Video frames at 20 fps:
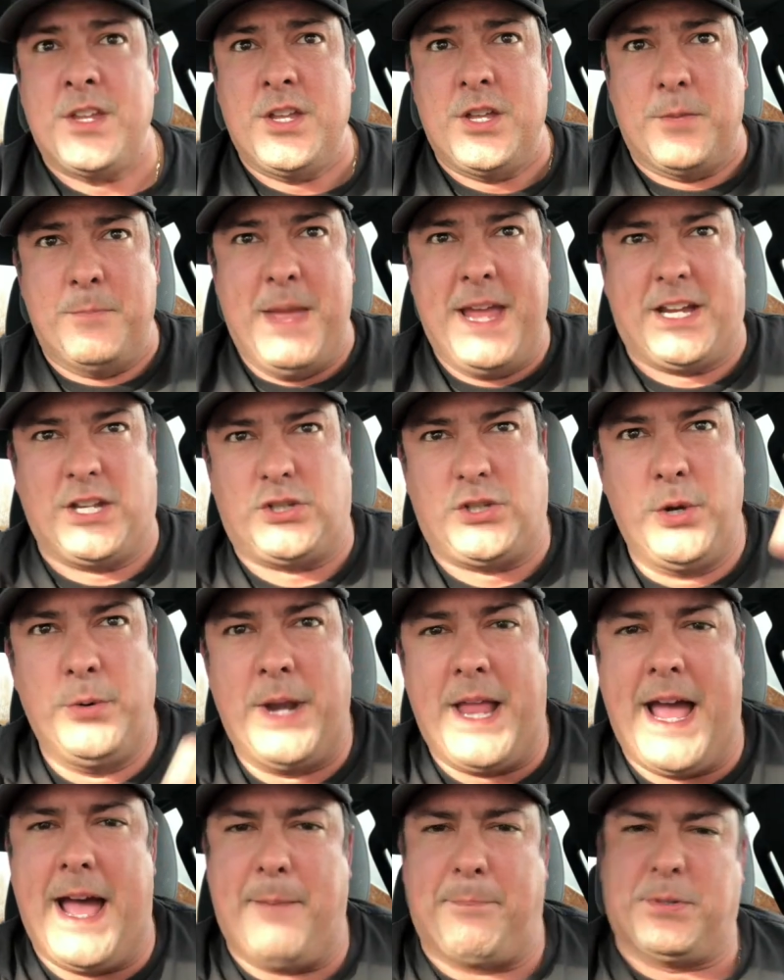make it
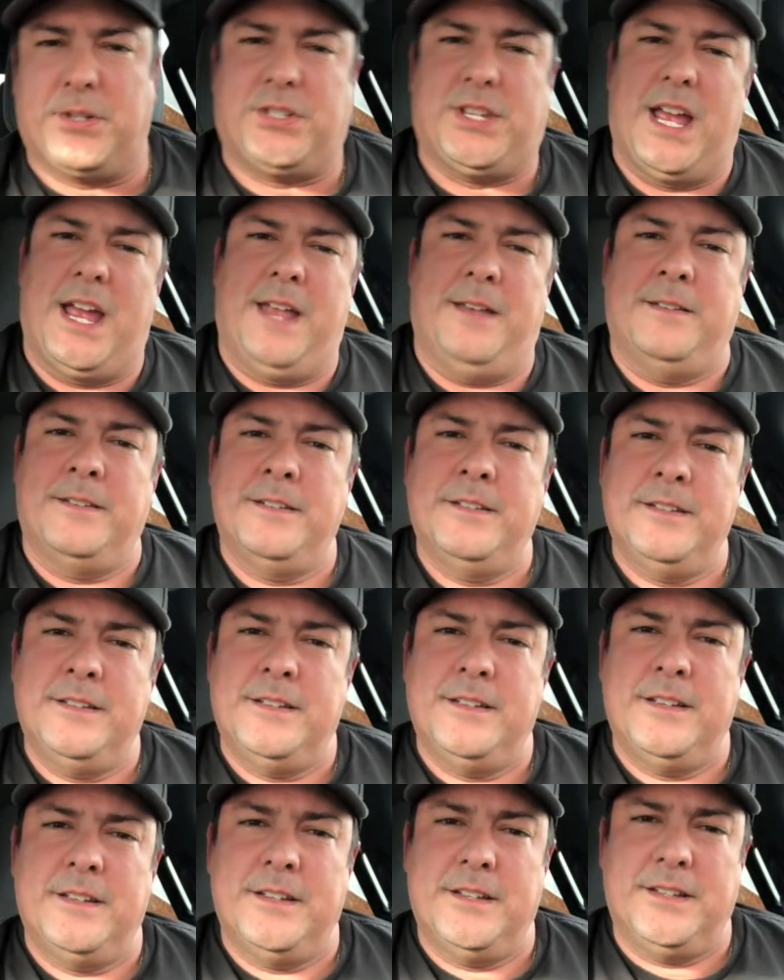2.5%.
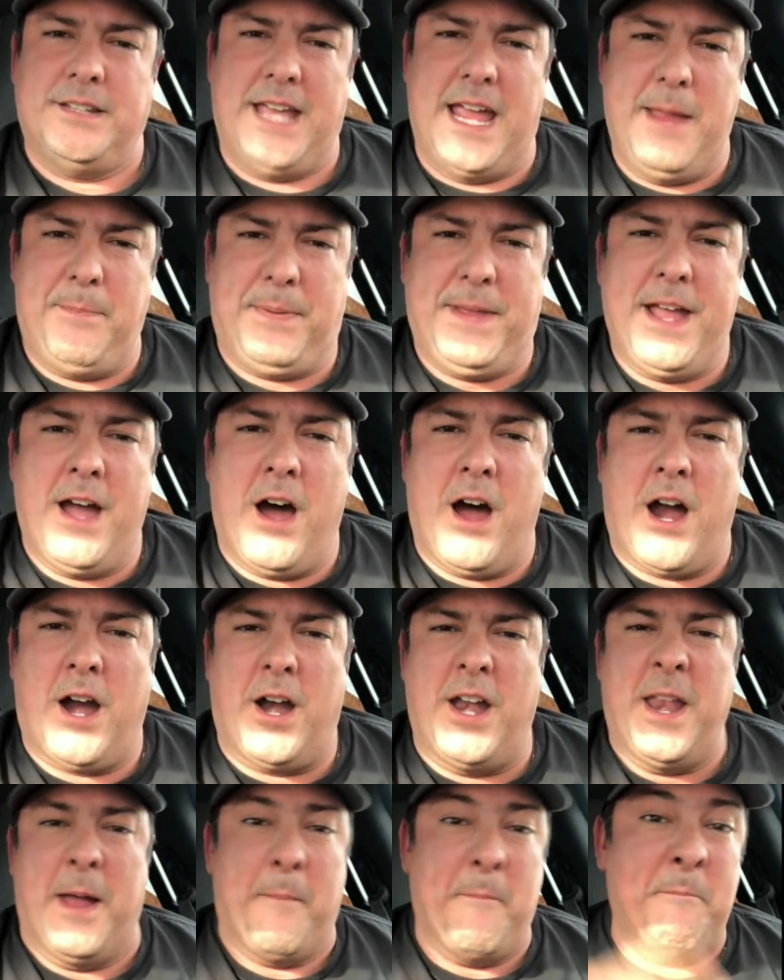The
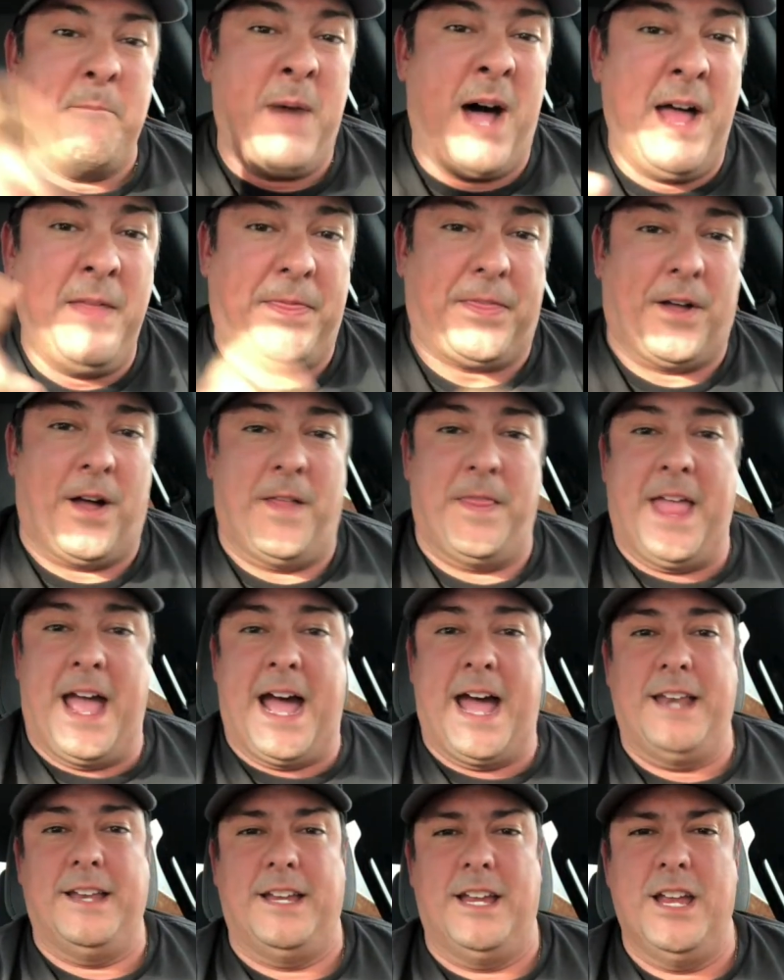APR in a month on
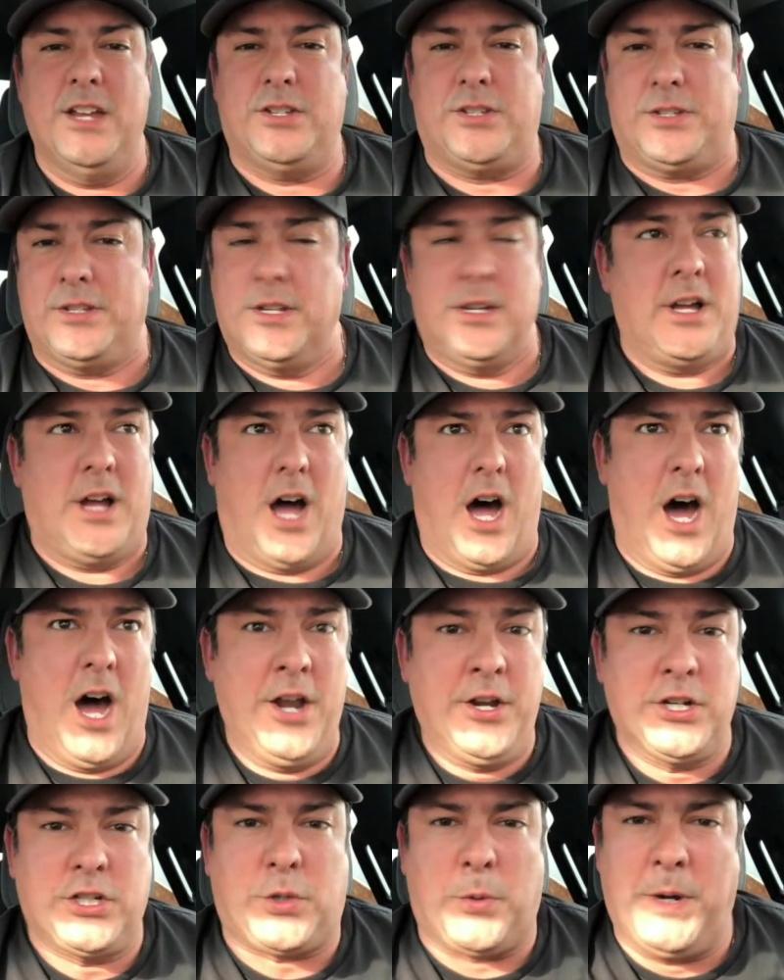that is
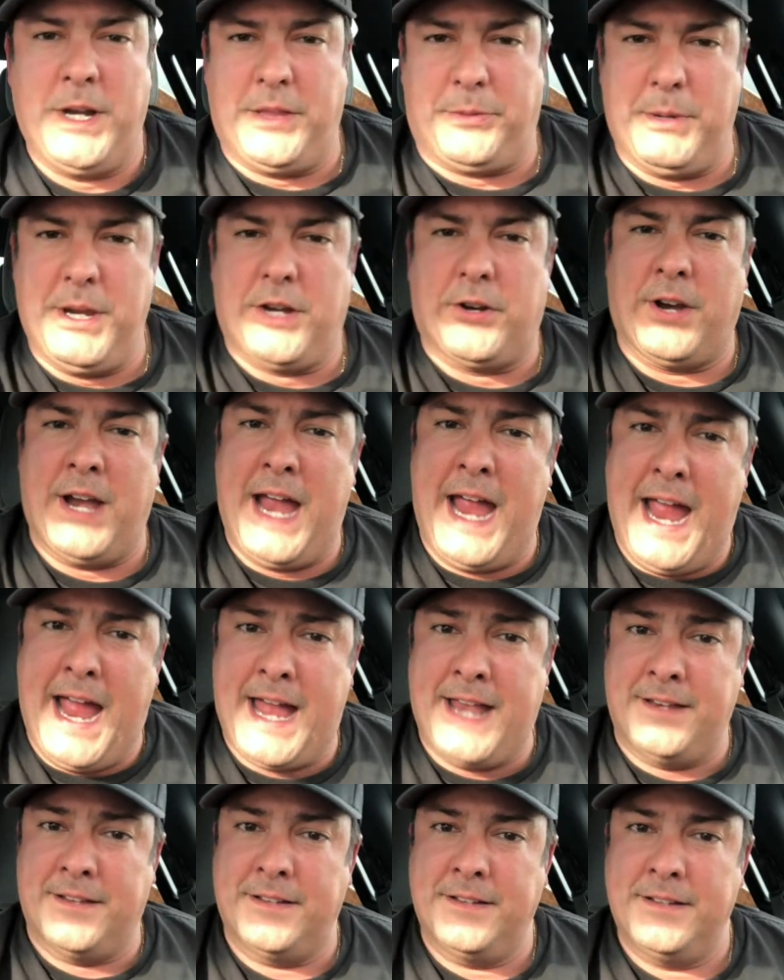123
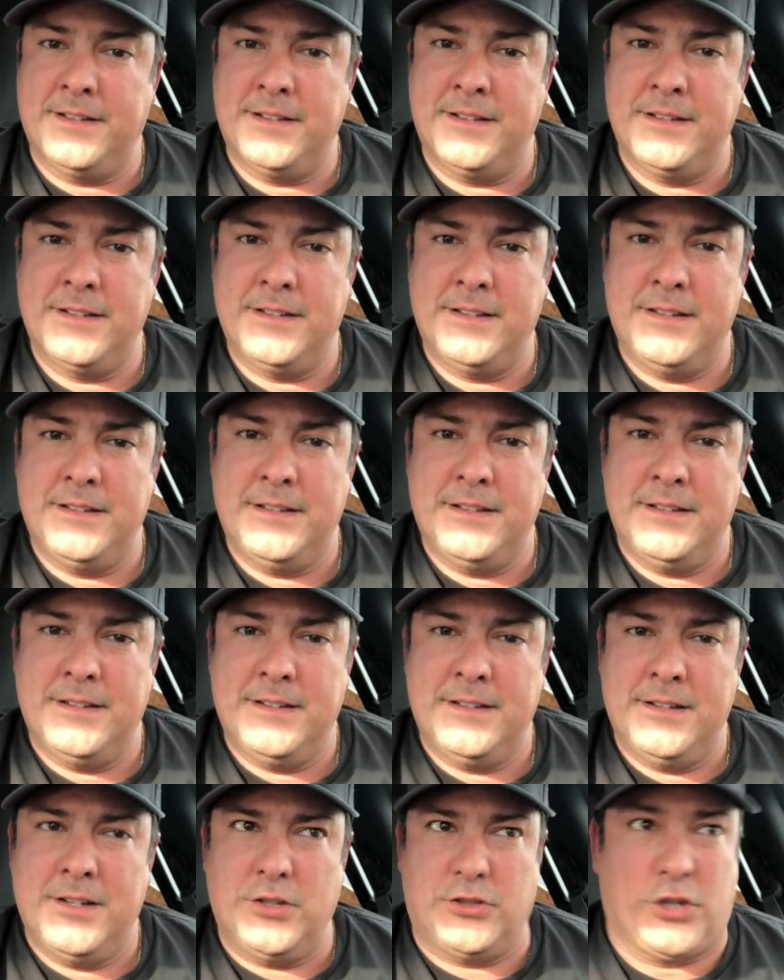grand.
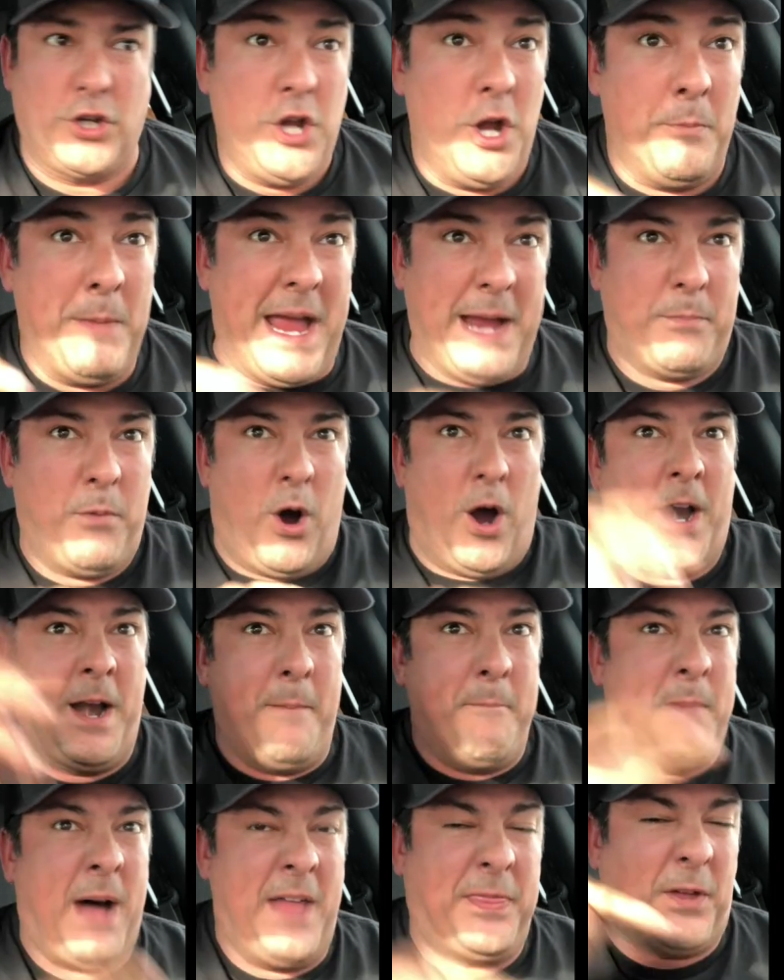So you'll make more in a
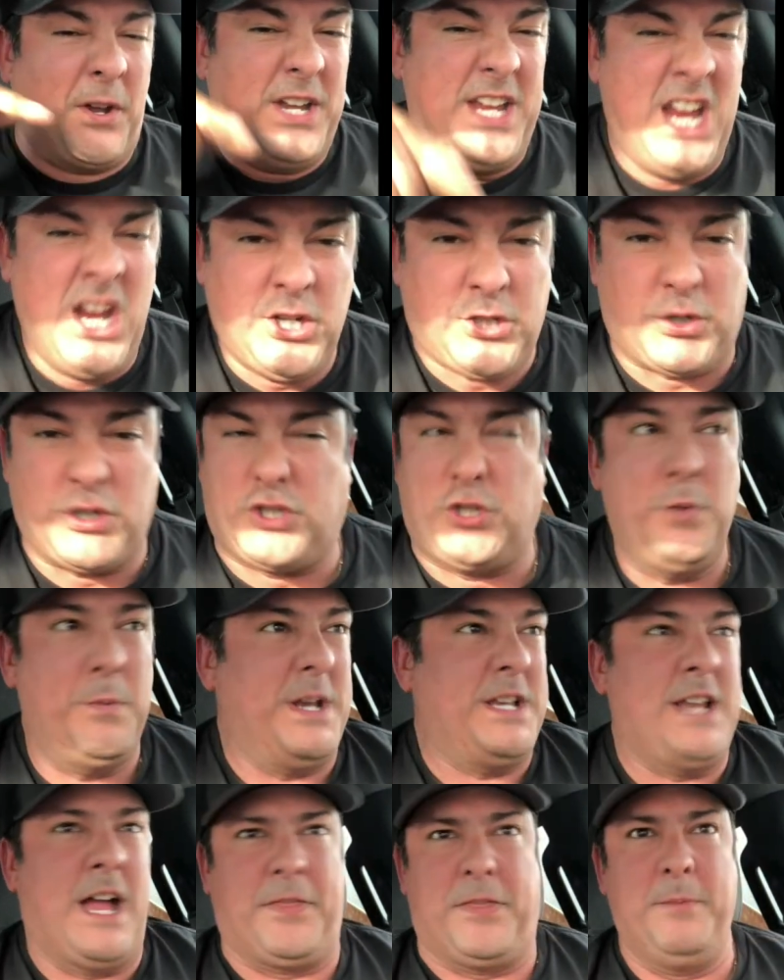month on interest
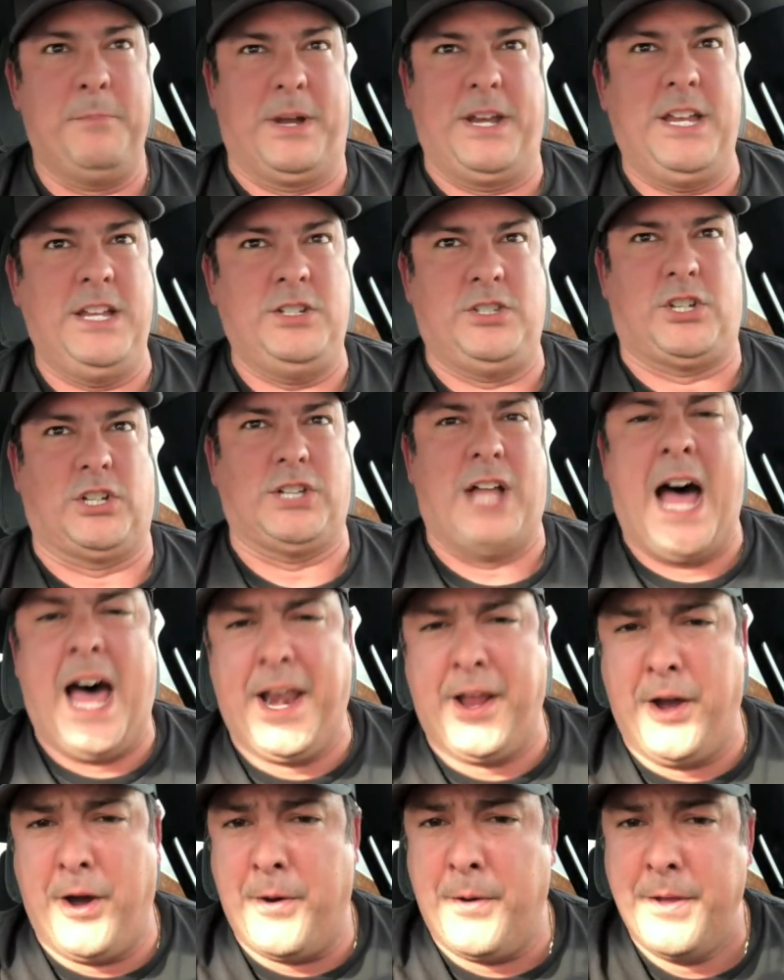doing nothing but eating
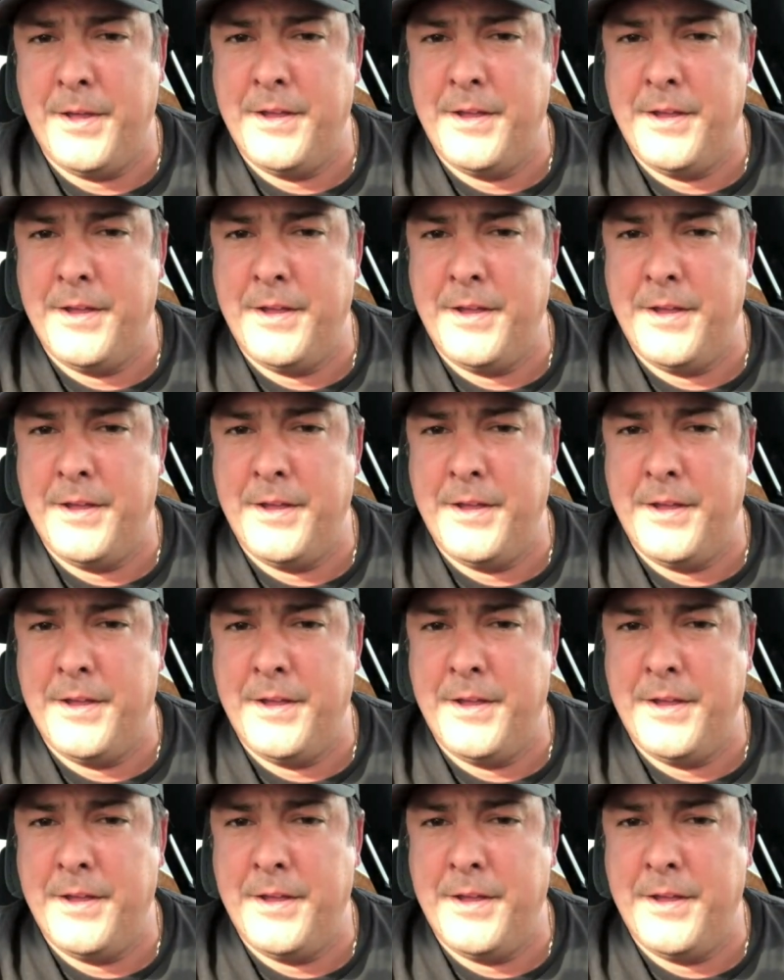gelato